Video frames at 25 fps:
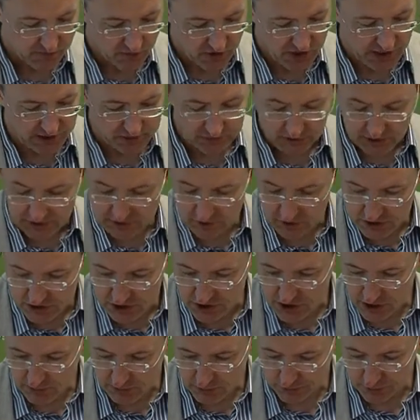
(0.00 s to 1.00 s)
And this is
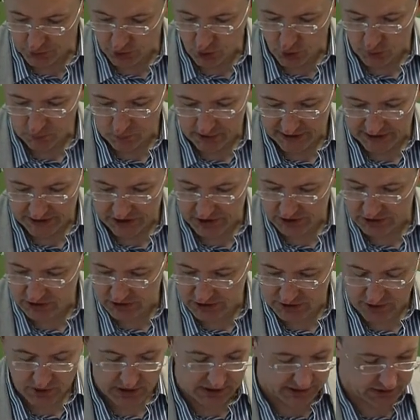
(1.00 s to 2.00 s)
some of the
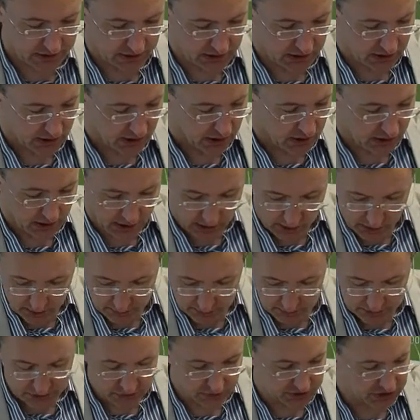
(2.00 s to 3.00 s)
complexities that
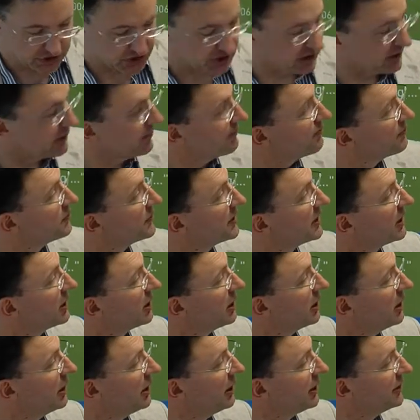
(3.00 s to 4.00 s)
Patricia
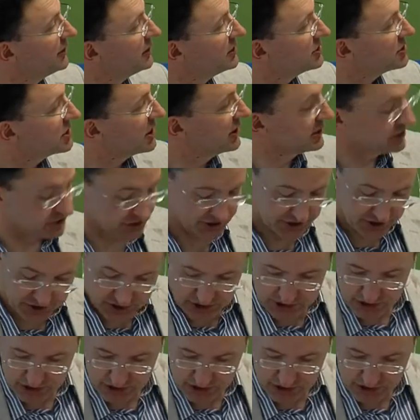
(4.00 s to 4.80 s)
discusses.